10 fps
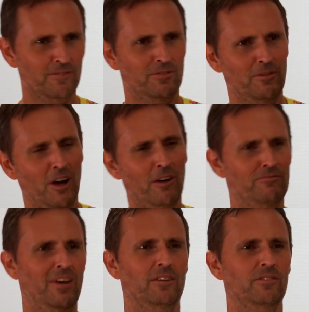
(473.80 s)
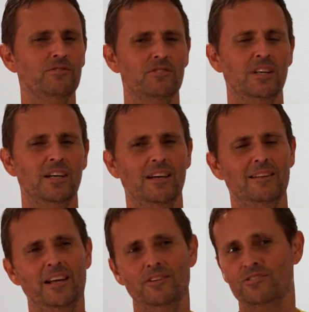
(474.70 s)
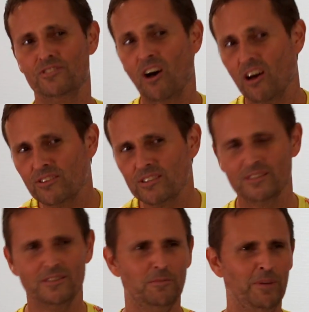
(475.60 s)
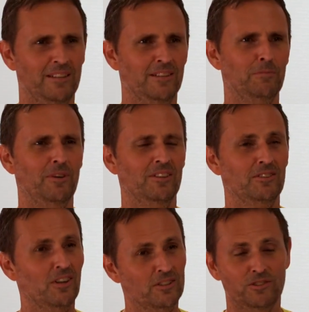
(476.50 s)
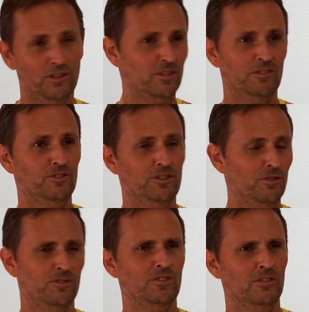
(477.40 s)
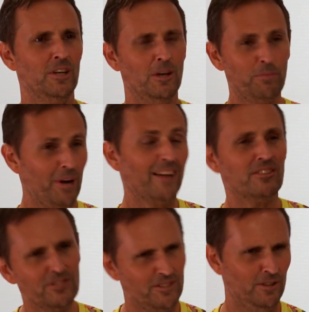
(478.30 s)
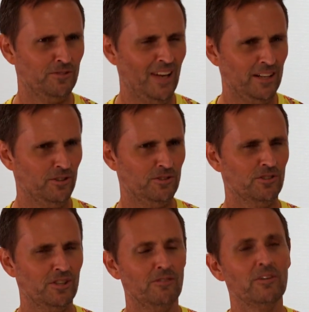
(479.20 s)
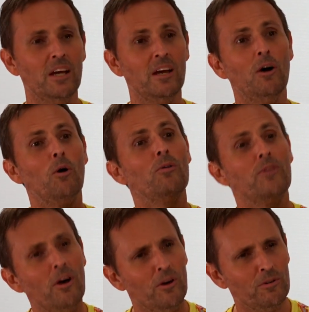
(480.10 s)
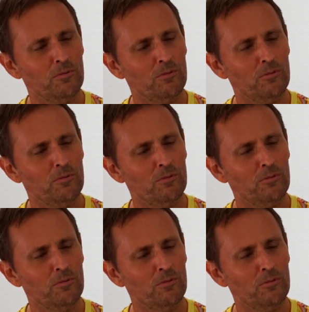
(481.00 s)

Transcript: of the of values that is not dependent upon God. You can choose to practice those values yourself. Although